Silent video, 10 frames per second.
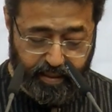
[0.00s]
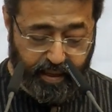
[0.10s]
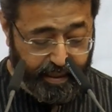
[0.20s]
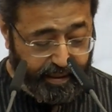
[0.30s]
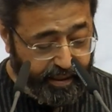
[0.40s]

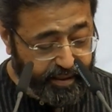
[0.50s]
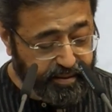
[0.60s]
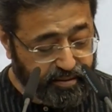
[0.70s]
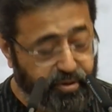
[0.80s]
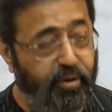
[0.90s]
I
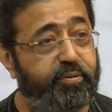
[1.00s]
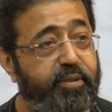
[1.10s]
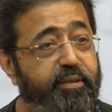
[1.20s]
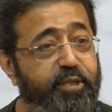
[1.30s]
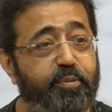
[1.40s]
later thought
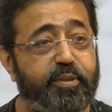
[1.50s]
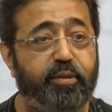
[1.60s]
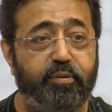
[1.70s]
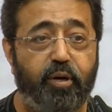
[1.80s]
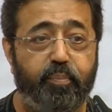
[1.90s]
that this was a
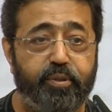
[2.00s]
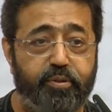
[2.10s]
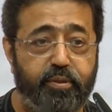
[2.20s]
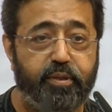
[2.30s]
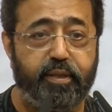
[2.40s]
good
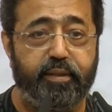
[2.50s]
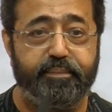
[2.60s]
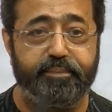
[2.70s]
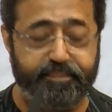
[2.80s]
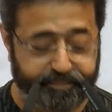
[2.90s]
opportunity,
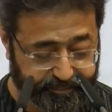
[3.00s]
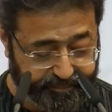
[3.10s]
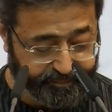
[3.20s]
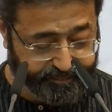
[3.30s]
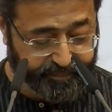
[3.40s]

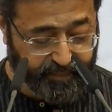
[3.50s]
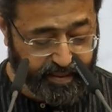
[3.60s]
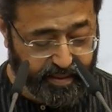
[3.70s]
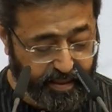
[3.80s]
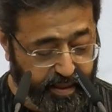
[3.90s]

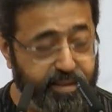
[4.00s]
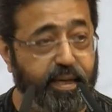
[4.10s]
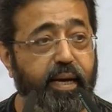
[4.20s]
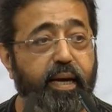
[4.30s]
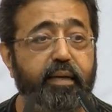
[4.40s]
as
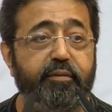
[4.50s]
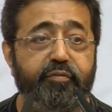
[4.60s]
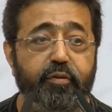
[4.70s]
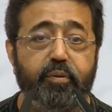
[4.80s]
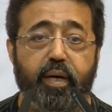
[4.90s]
I had a
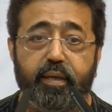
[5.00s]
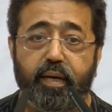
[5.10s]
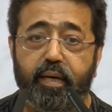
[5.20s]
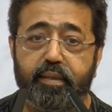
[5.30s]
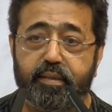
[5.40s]
few
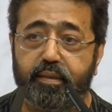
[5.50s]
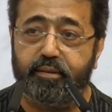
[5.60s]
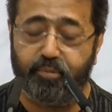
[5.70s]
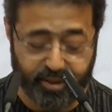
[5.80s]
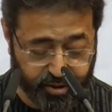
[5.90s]
unanswered
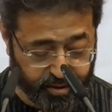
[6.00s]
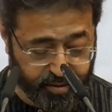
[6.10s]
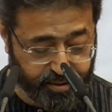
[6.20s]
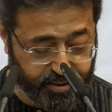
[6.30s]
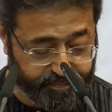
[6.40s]

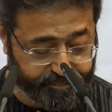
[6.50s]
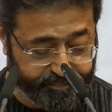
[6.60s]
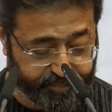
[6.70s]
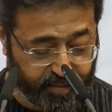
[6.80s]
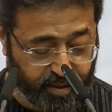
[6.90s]
questions.
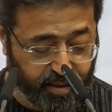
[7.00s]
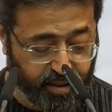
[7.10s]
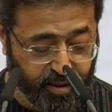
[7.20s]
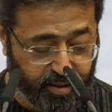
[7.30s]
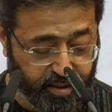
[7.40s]

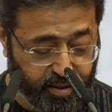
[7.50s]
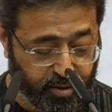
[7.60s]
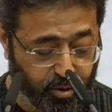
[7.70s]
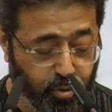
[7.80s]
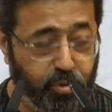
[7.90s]

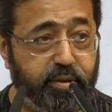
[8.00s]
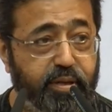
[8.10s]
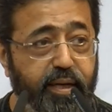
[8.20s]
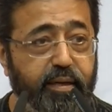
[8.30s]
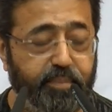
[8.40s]
The good
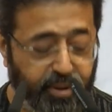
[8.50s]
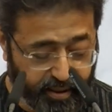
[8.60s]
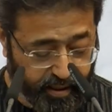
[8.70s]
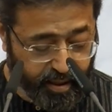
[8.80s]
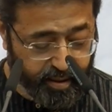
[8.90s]
thing about
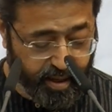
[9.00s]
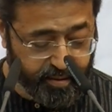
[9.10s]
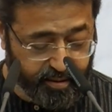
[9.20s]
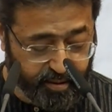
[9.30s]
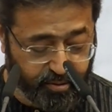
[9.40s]
an
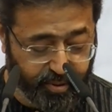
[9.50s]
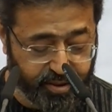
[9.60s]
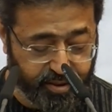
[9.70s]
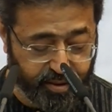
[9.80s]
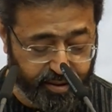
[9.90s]
unanswered
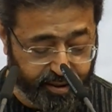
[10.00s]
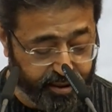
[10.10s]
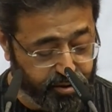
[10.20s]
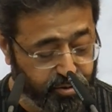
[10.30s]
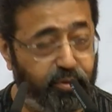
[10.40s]
question is that
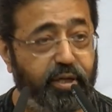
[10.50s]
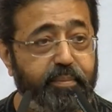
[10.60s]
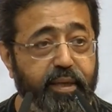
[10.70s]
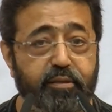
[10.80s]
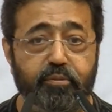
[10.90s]
it's only
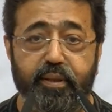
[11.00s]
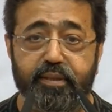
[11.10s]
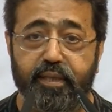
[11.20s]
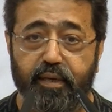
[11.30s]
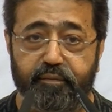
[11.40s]
made to
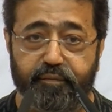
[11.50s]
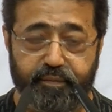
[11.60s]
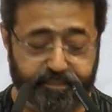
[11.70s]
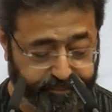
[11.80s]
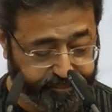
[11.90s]

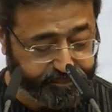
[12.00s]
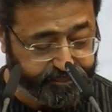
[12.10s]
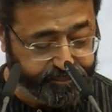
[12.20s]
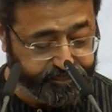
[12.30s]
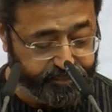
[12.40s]
oneself.
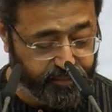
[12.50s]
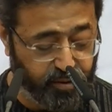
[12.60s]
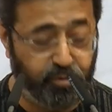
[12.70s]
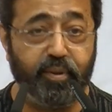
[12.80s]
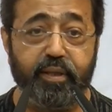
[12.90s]

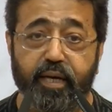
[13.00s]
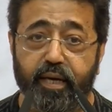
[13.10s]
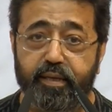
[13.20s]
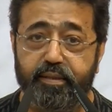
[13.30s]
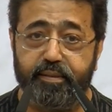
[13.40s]
No one
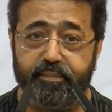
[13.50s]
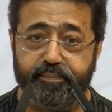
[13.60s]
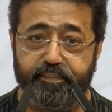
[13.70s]
cares.